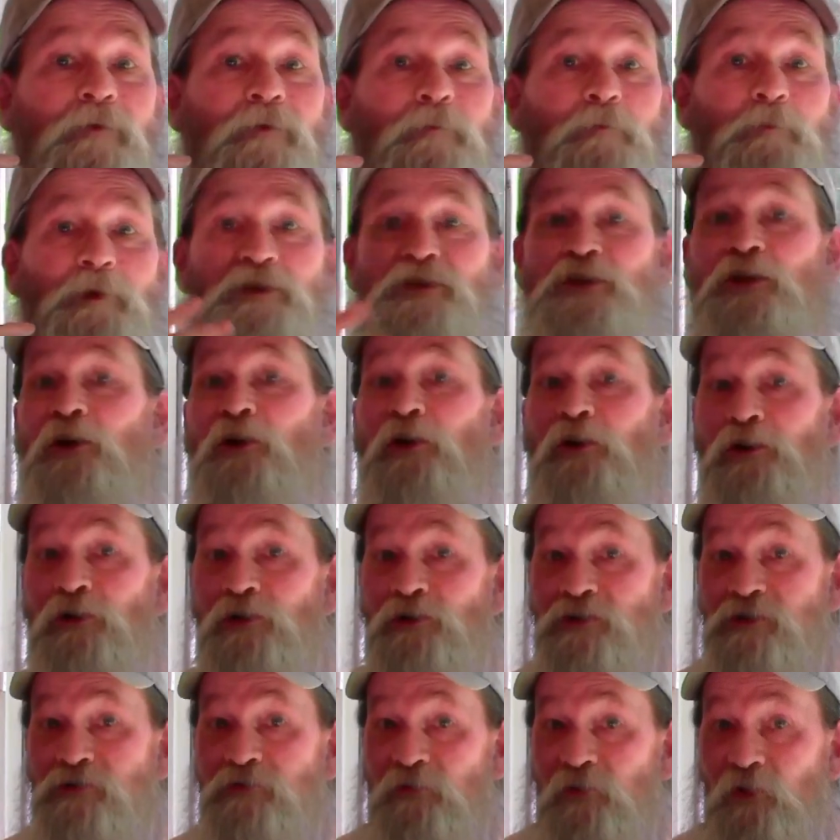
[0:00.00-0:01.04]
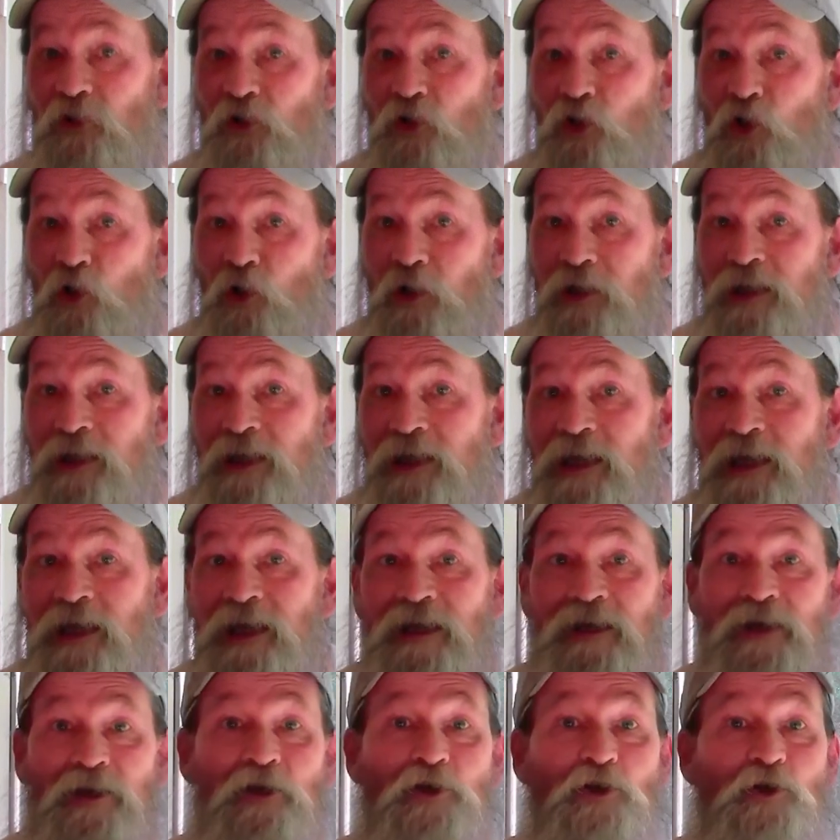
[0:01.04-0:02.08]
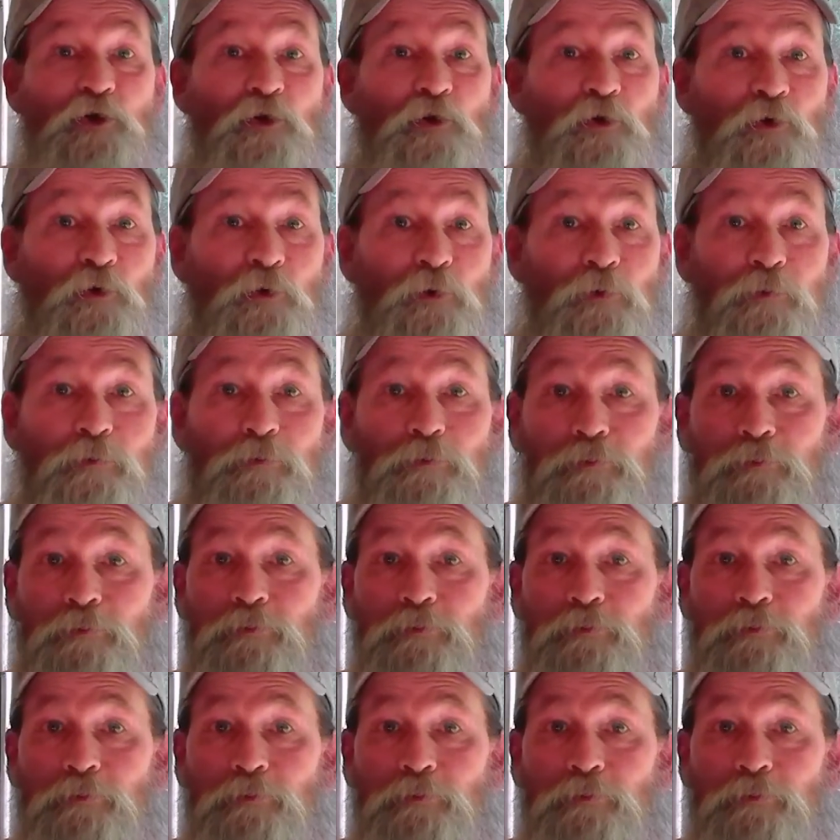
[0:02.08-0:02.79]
materials for cooking, a new